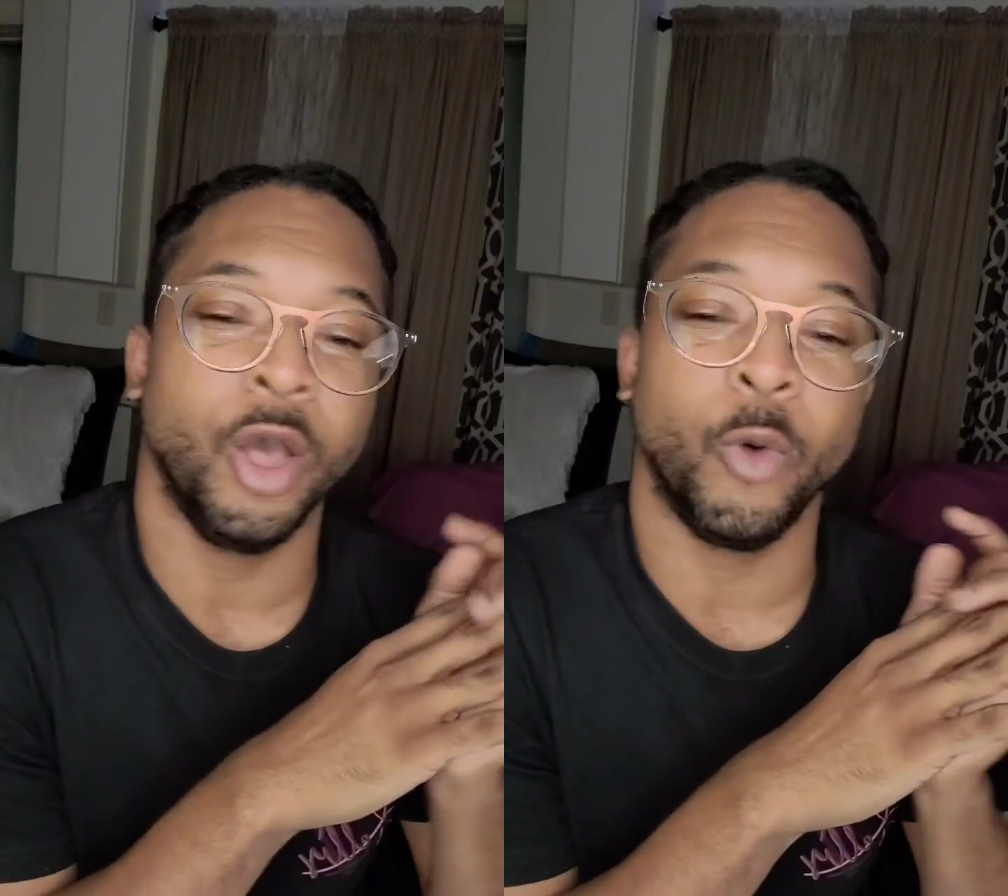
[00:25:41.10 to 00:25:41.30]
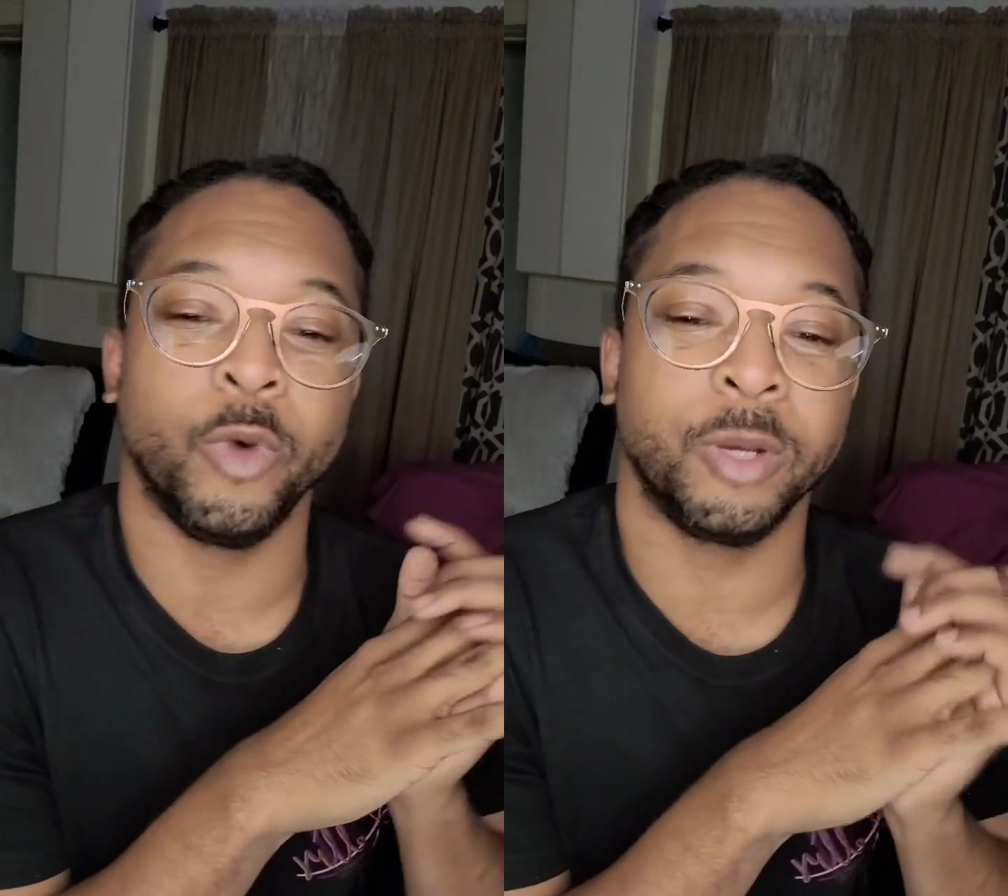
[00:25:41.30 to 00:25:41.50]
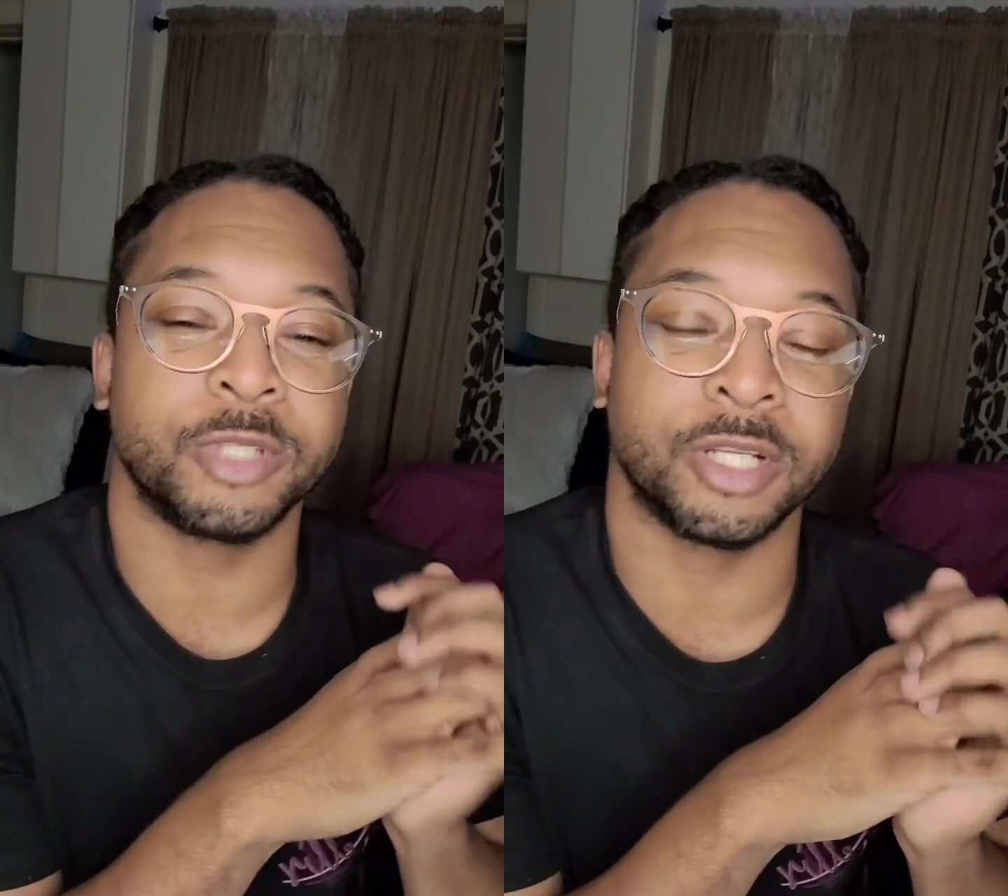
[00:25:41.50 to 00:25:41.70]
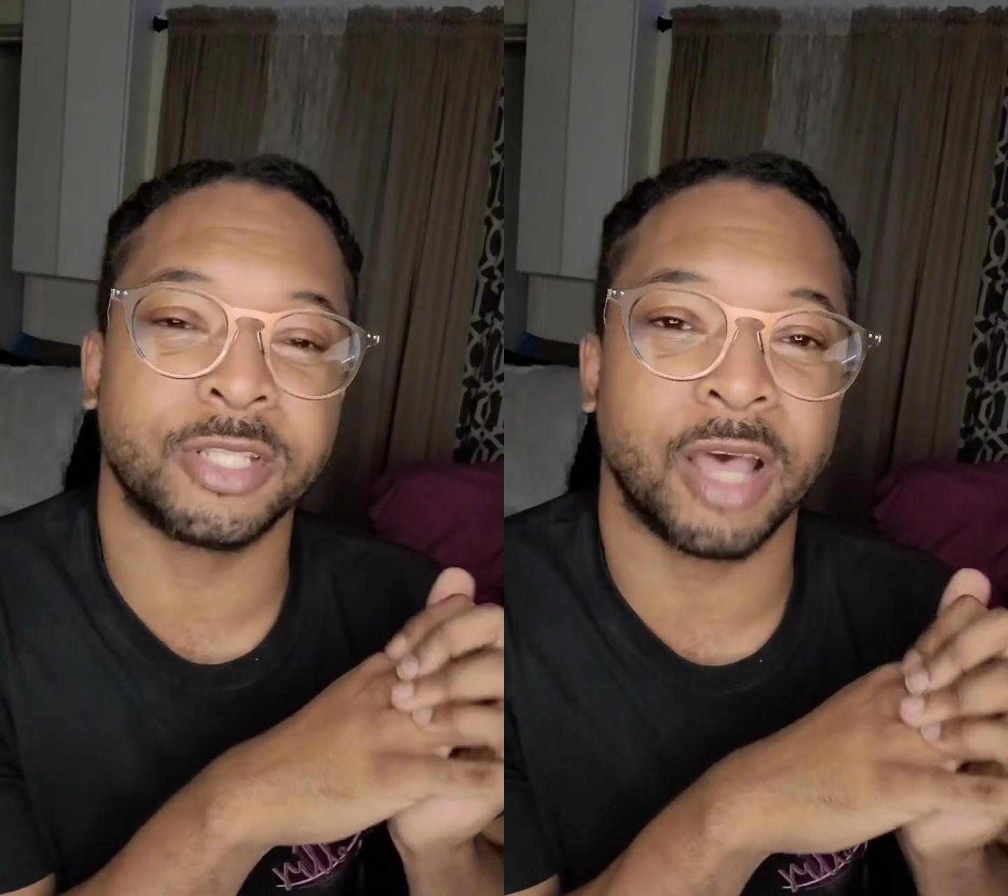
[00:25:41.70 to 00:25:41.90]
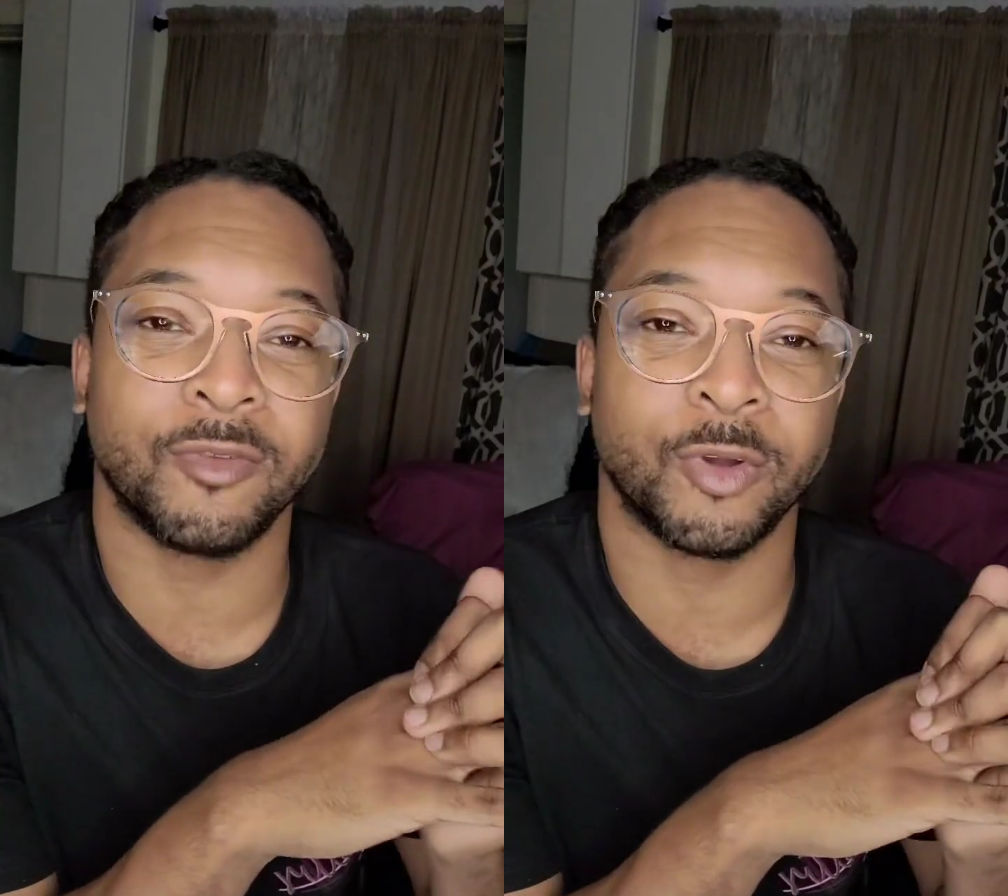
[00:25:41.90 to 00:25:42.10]
went up to the
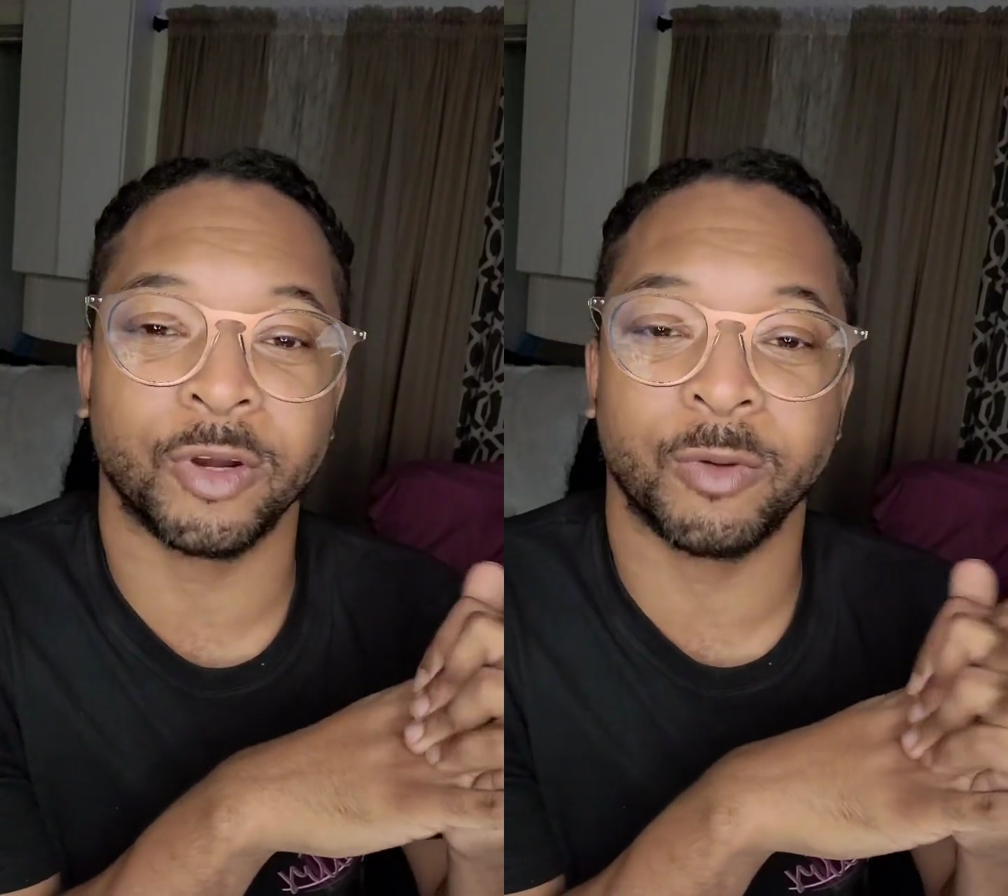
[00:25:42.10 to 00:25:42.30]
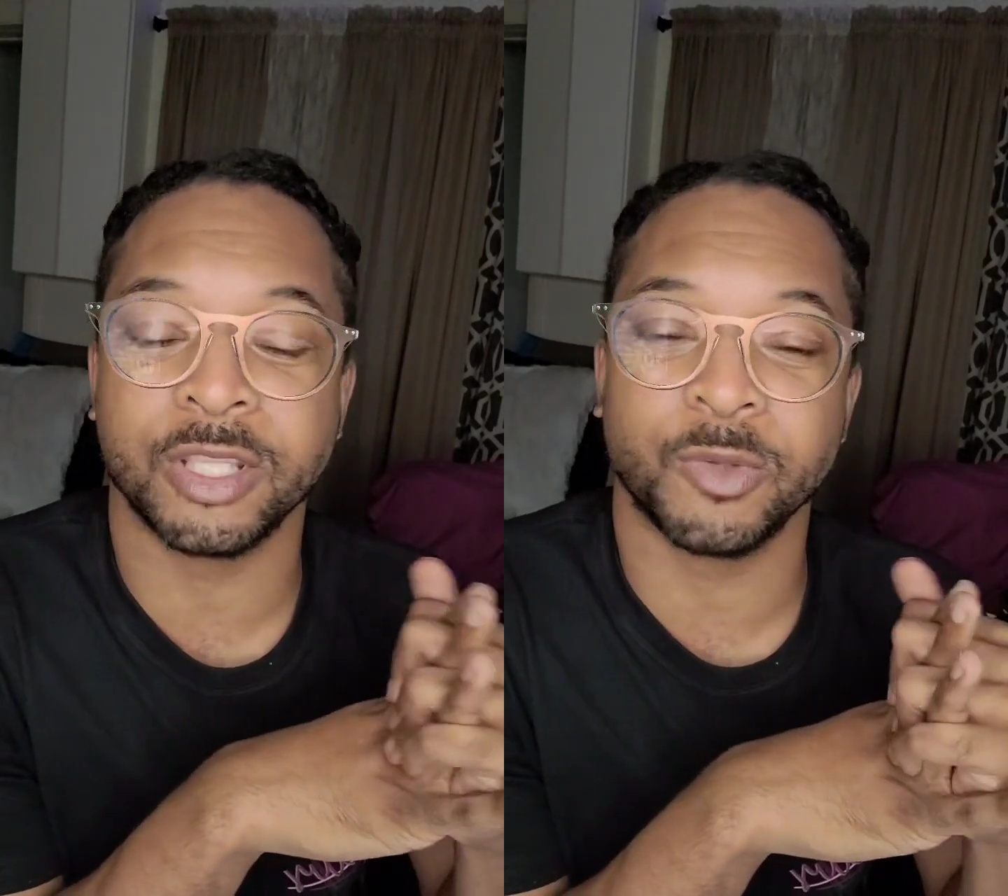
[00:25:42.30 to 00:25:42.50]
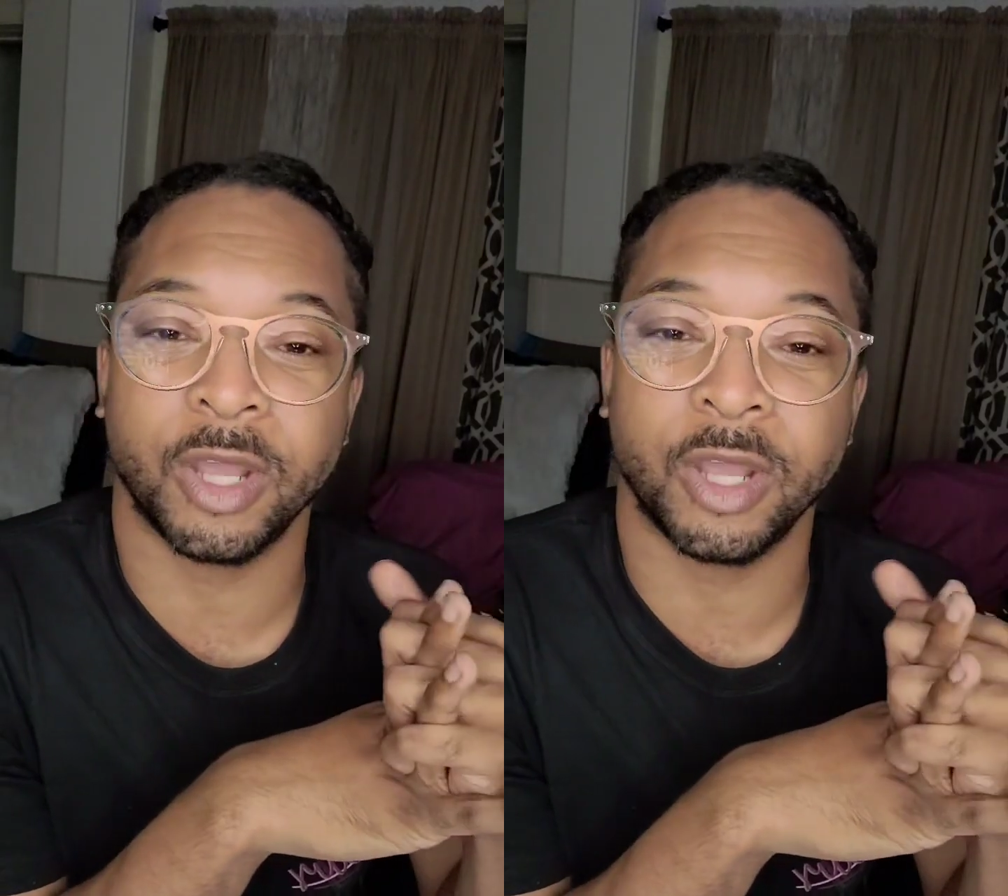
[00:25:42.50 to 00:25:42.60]
top floor of the restaurant